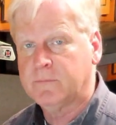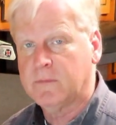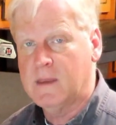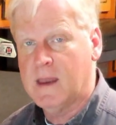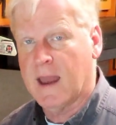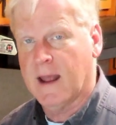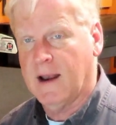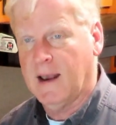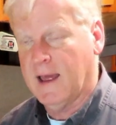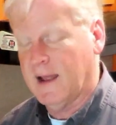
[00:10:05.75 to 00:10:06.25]

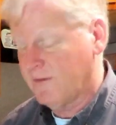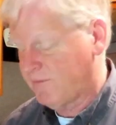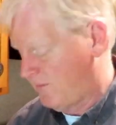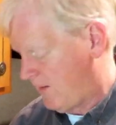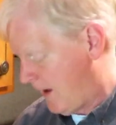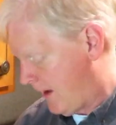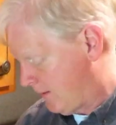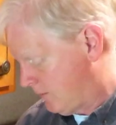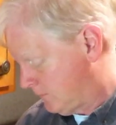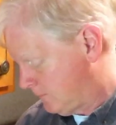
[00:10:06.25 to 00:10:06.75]
Not a lot of
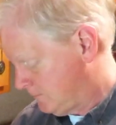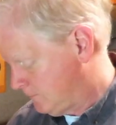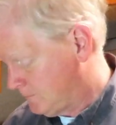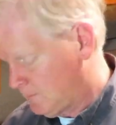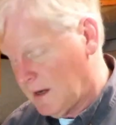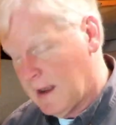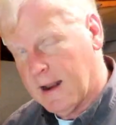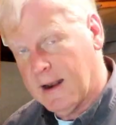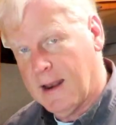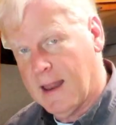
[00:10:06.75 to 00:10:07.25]
fat,
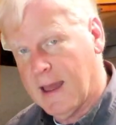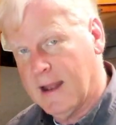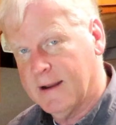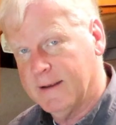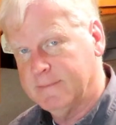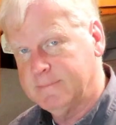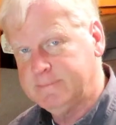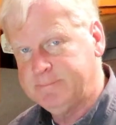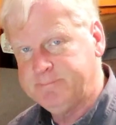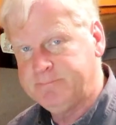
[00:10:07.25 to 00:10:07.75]
not a lot
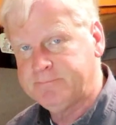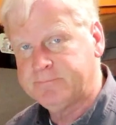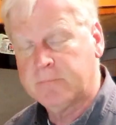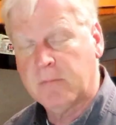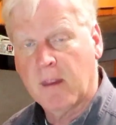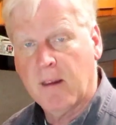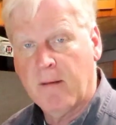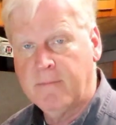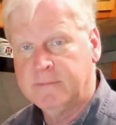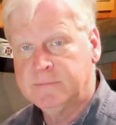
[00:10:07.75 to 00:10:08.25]
of
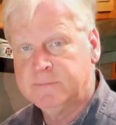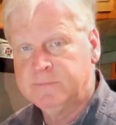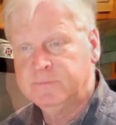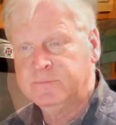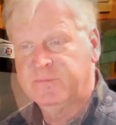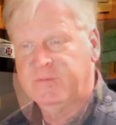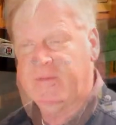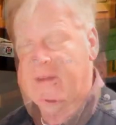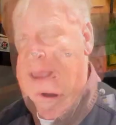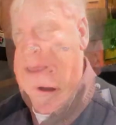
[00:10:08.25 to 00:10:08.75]

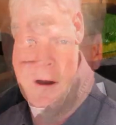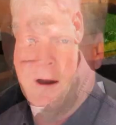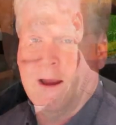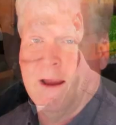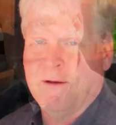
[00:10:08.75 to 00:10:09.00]
fat or